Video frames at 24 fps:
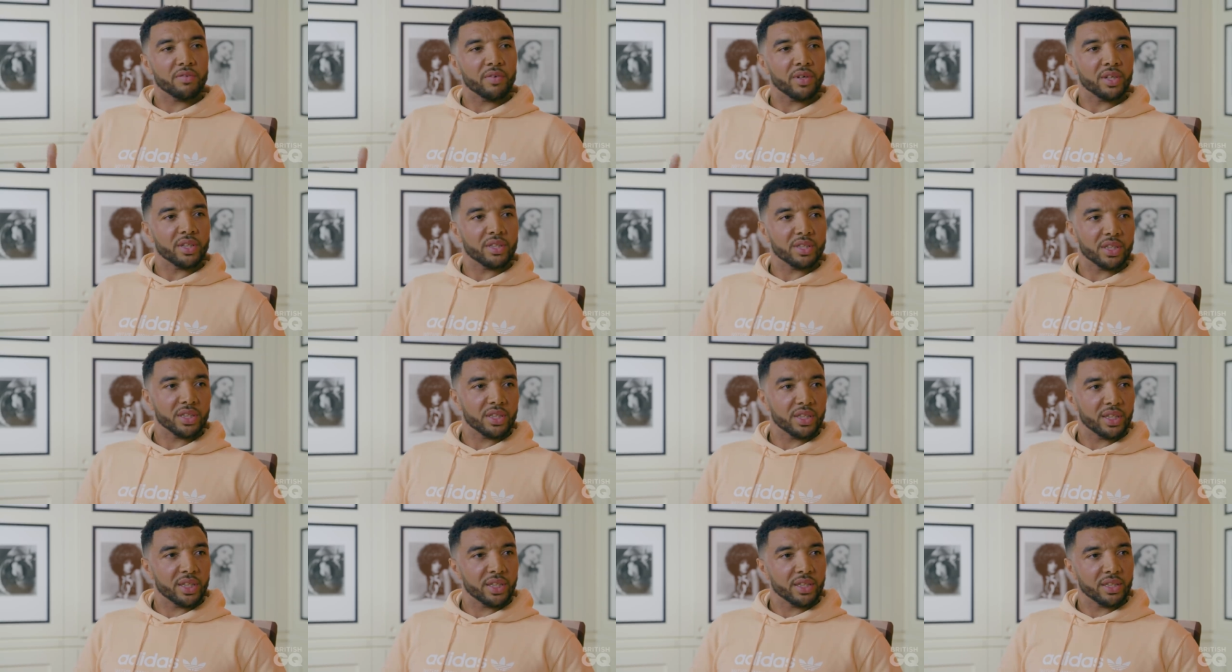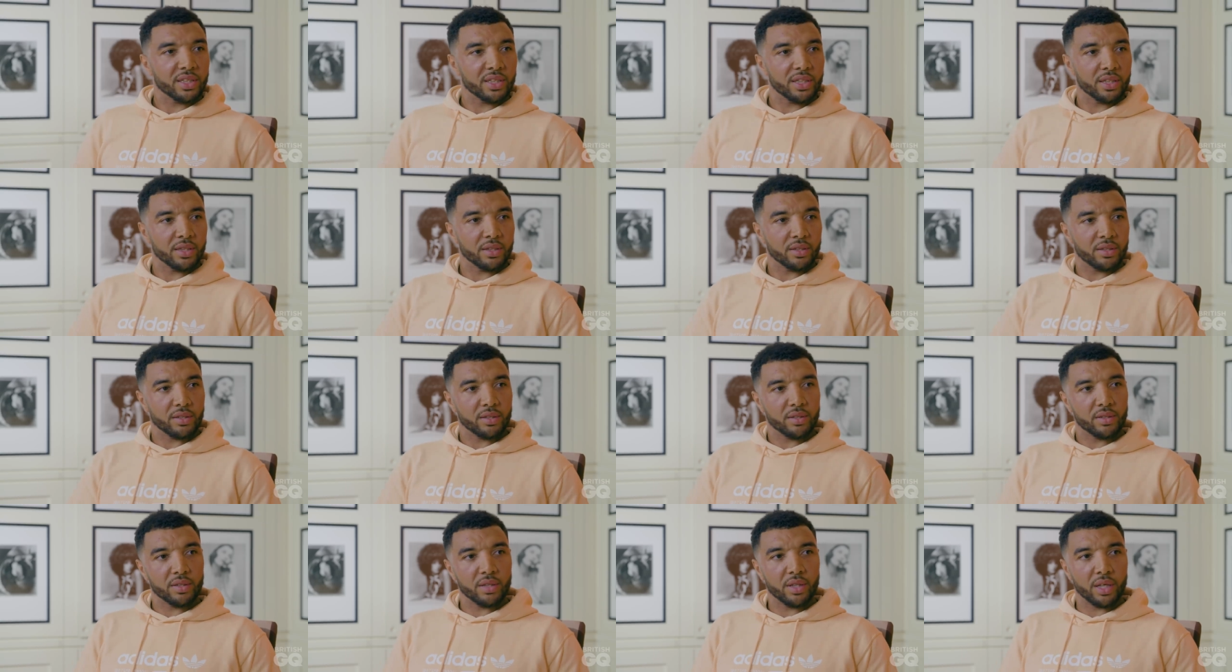36 years
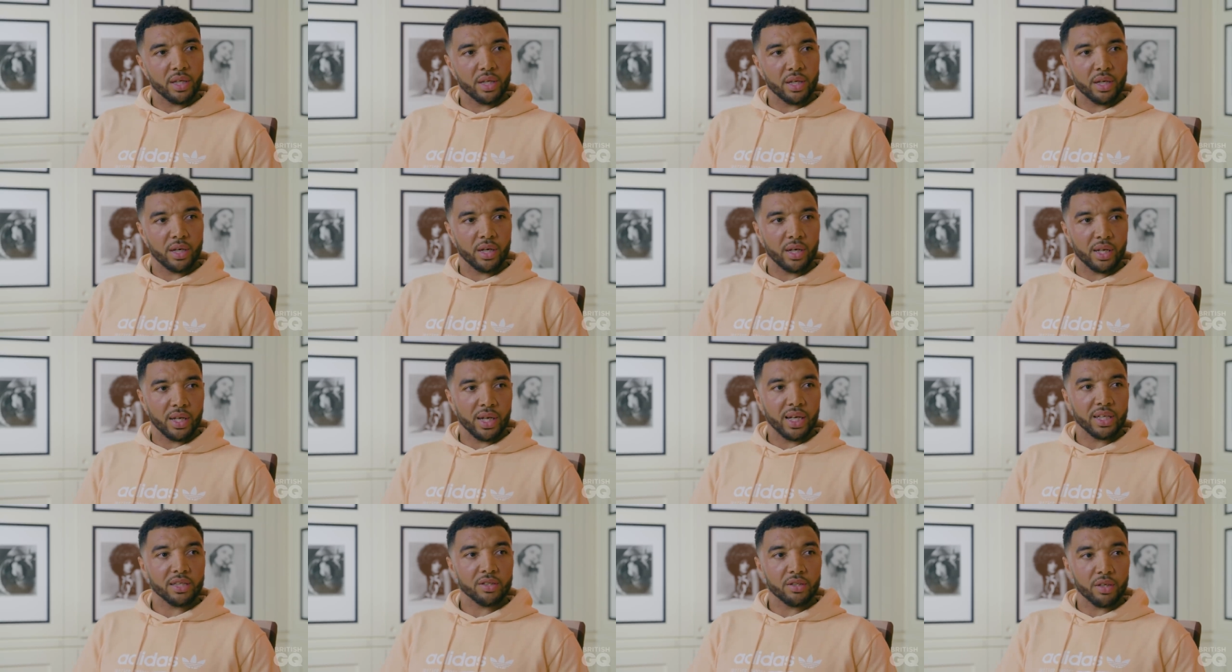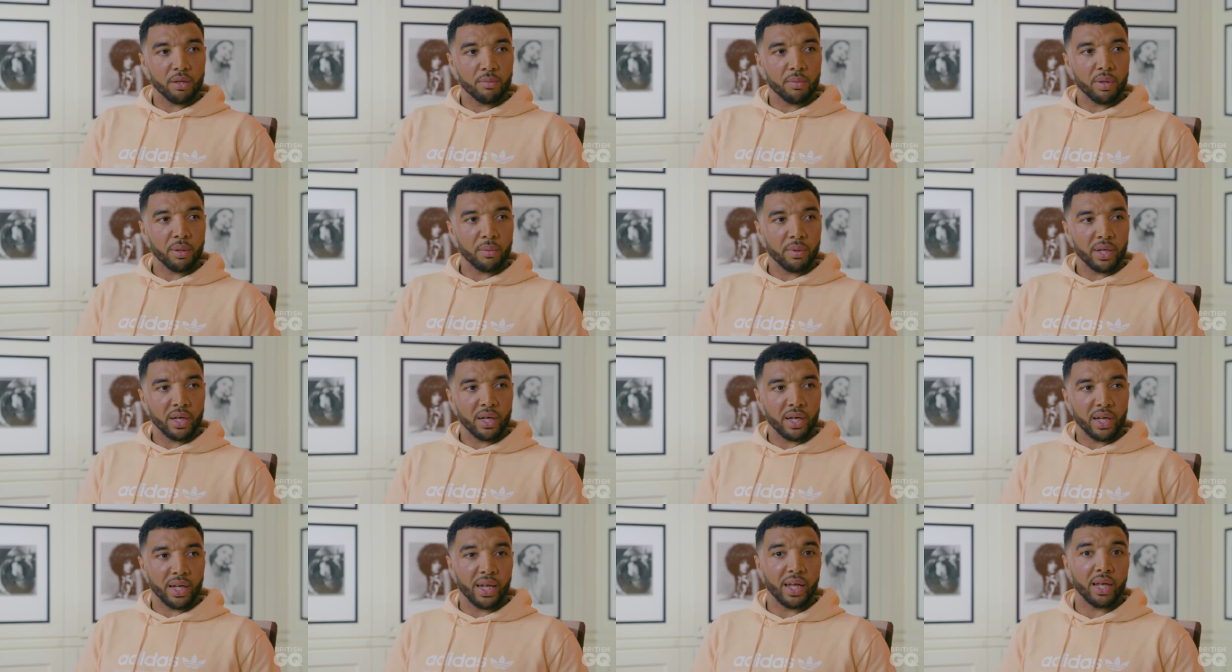since the last time they were
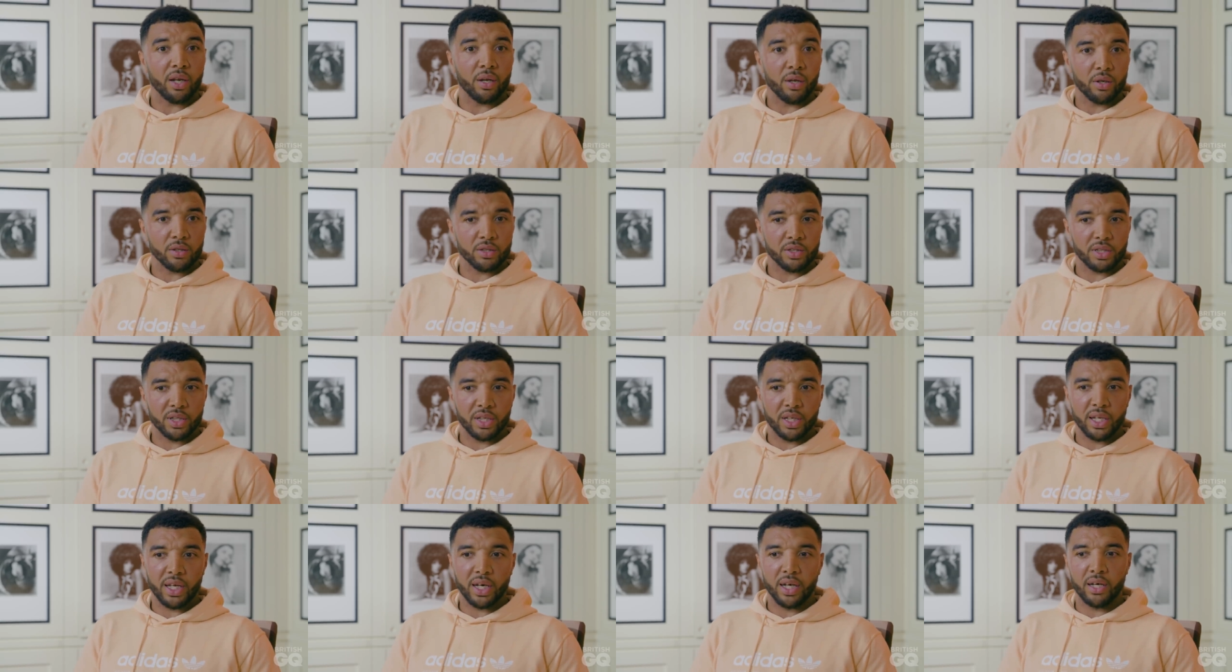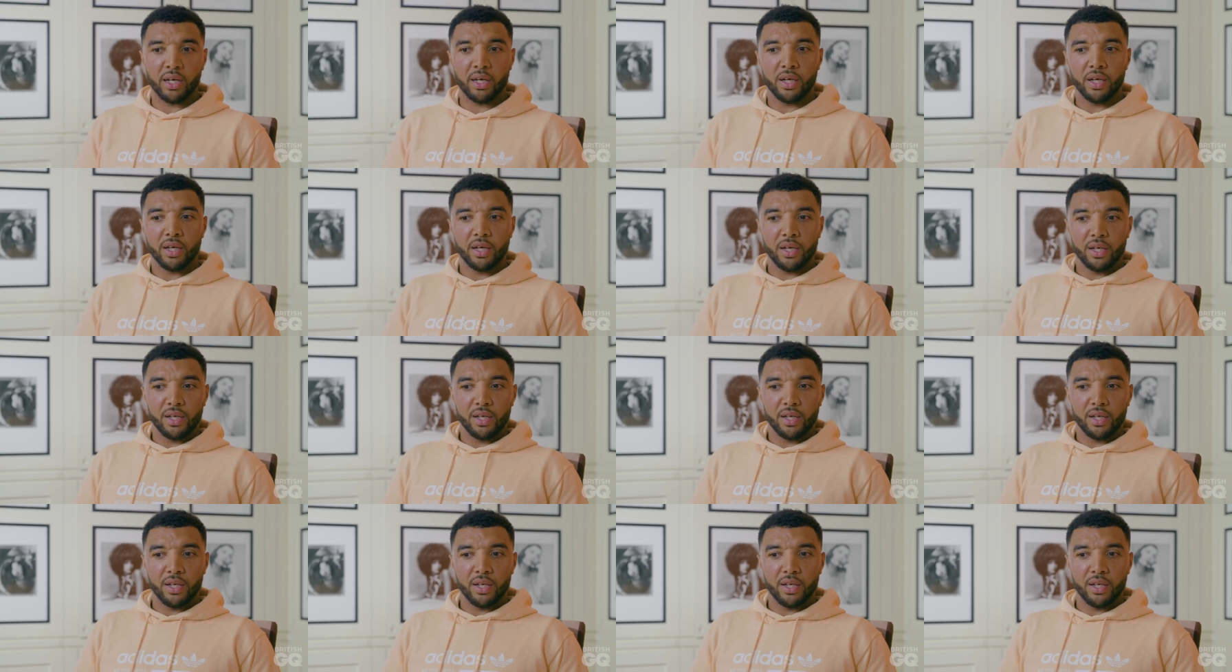there, and they lost in that.